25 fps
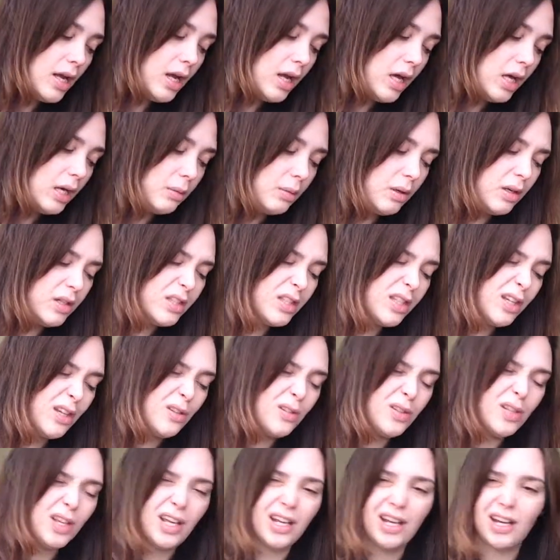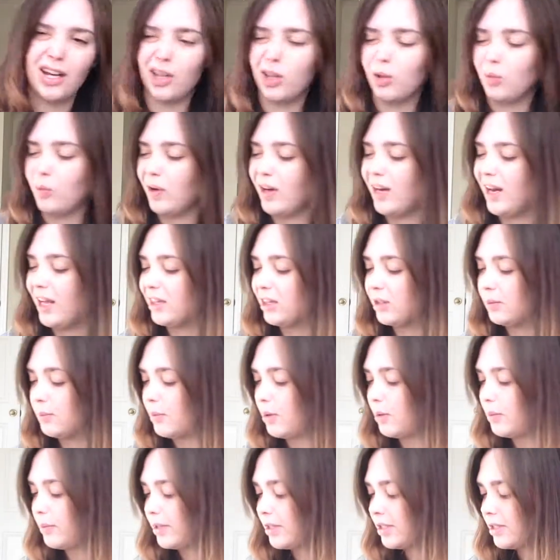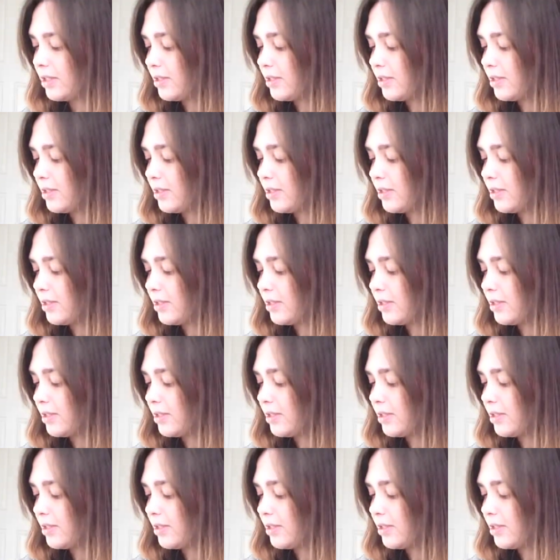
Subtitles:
and I'm also using another one at the moment,